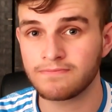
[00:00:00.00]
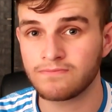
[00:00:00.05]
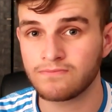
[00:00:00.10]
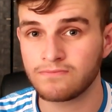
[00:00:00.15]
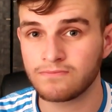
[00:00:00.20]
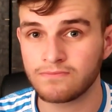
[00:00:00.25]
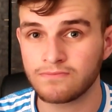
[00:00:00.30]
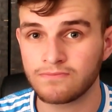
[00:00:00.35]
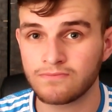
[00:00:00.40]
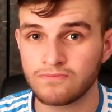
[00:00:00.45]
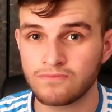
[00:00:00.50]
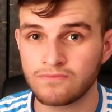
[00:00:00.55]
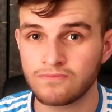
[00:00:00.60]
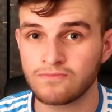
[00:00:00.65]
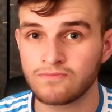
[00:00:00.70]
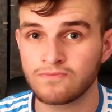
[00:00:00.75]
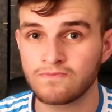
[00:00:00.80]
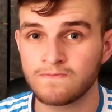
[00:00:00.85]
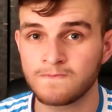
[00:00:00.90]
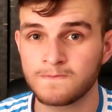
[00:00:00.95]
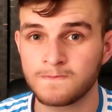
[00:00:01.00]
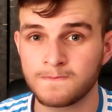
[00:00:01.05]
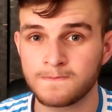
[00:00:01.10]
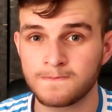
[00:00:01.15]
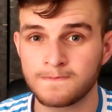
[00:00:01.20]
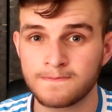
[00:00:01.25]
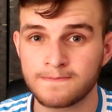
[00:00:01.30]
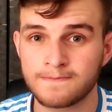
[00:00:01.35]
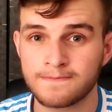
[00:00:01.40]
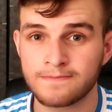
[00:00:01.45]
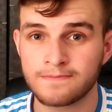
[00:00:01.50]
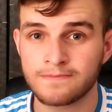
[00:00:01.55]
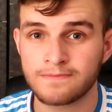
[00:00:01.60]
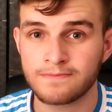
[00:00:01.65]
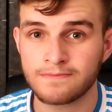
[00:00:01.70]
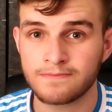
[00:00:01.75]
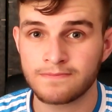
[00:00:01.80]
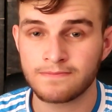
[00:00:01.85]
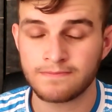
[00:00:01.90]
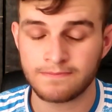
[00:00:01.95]

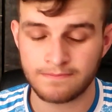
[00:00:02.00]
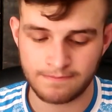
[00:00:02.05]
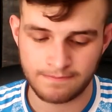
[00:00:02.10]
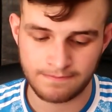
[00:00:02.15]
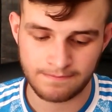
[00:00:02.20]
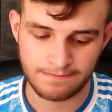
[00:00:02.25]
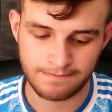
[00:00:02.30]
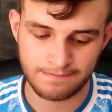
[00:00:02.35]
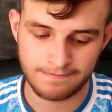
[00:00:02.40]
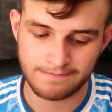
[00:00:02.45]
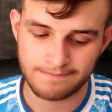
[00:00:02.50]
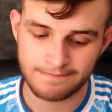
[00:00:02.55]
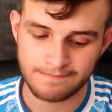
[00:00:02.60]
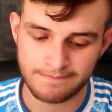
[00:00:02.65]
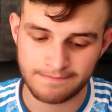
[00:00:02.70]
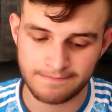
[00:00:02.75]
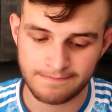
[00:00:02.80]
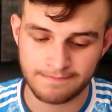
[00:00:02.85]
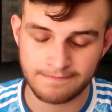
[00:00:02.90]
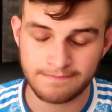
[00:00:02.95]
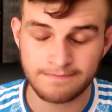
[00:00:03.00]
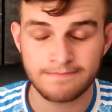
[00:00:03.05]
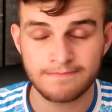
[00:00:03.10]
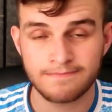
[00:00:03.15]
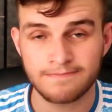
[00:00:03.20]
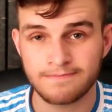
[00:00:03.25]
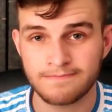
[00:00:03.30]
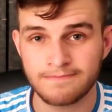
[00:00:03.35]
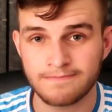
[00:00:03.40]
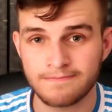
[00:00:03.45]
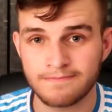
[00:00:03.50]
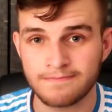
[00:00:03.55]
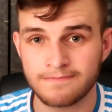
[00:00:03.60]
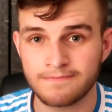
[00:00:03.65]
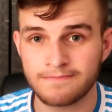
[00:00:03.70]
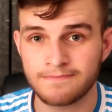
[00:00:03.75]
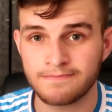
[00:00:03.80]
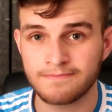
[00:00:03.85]
No words are spoken by the person on screen.